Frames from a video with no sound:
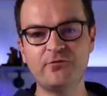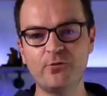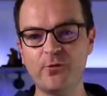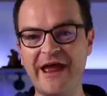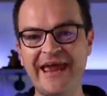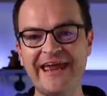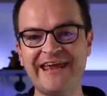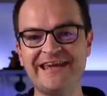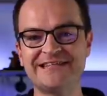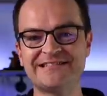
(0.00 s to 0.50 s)

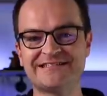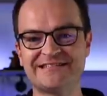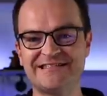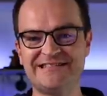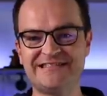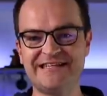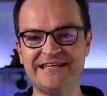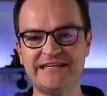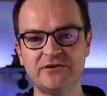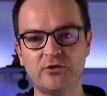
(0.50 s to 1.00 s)
ways to
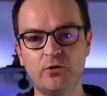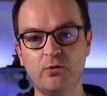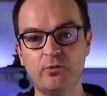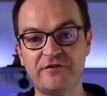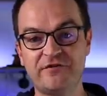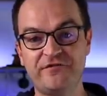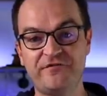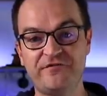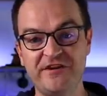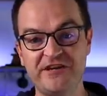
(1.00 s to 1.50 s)
deal
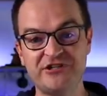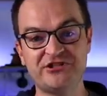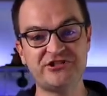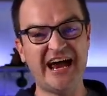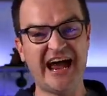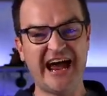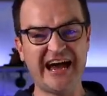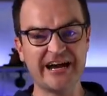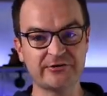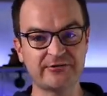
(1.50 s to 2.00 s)
with
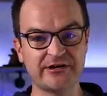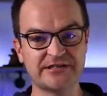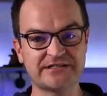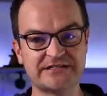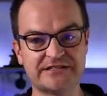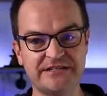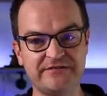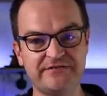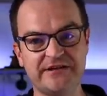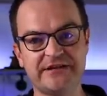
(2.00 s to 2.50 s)
fish
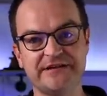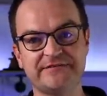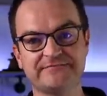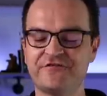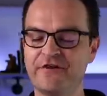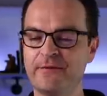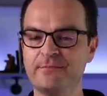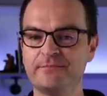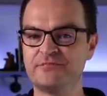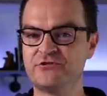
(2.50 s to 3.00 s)
aggressivity,
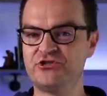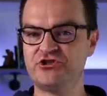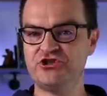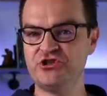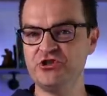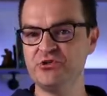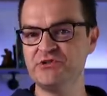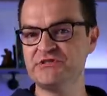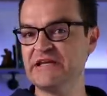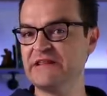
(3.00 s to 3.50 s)
from
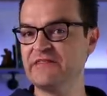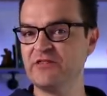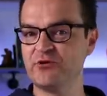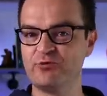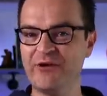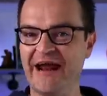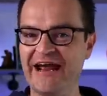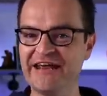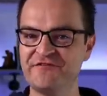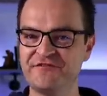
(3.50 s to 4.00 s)
choosing the
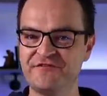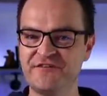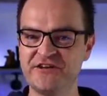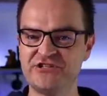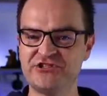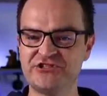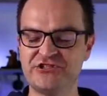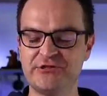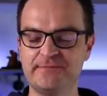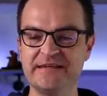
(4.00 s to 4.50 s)
right
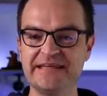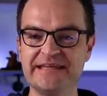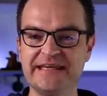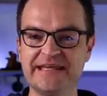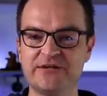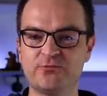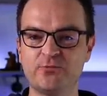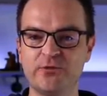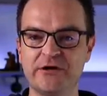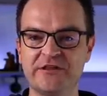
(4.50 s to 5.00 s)
fish to
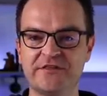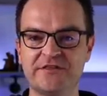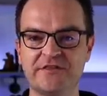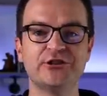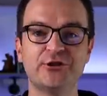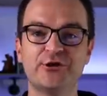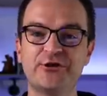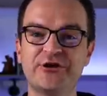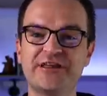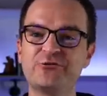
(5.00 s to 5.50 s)
begin with,
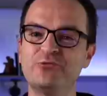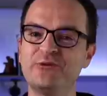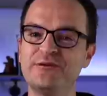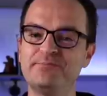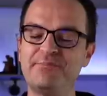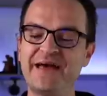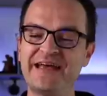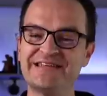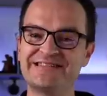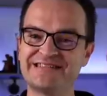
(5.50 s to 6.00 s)
learning
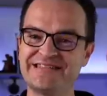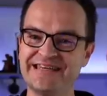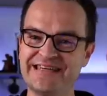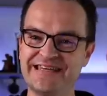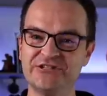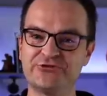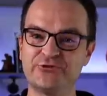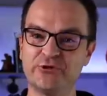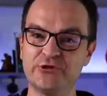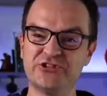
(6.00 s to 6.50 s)
when best to
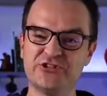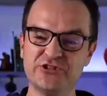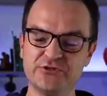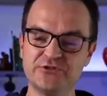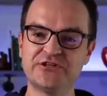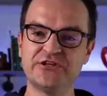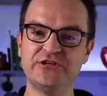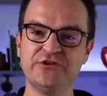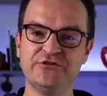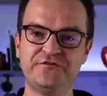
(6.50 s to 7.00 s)

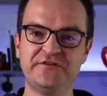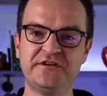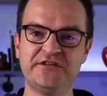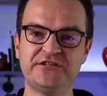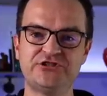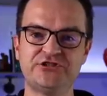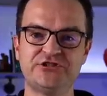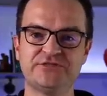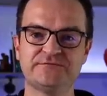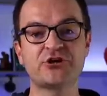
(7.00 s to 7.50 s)
introduce a new
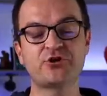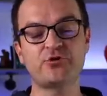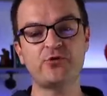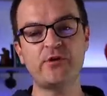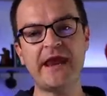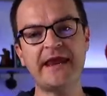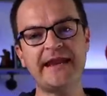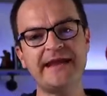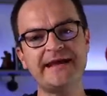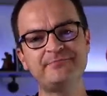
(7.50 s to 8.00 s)
fish,
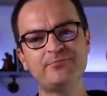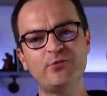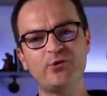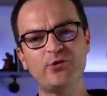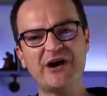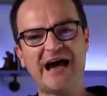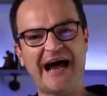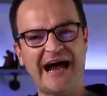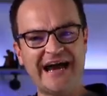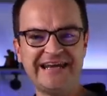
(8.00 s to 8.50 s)
creating
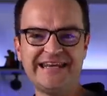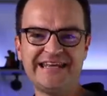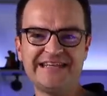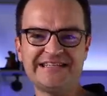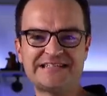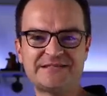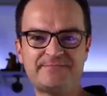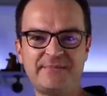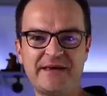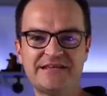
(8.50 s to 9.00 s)
more hiding
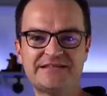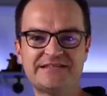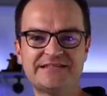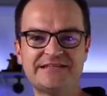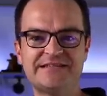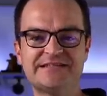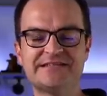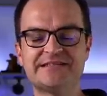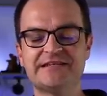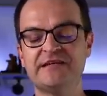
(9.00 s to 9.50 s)

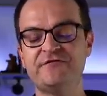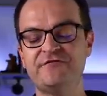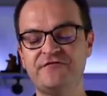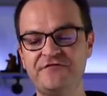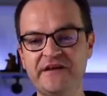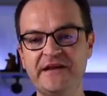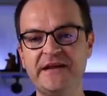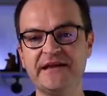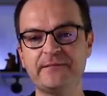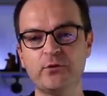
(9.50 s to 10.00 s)
spaces, and
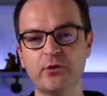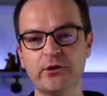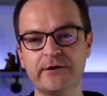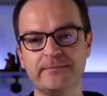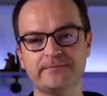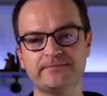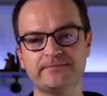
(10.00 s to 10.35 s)
feeding more.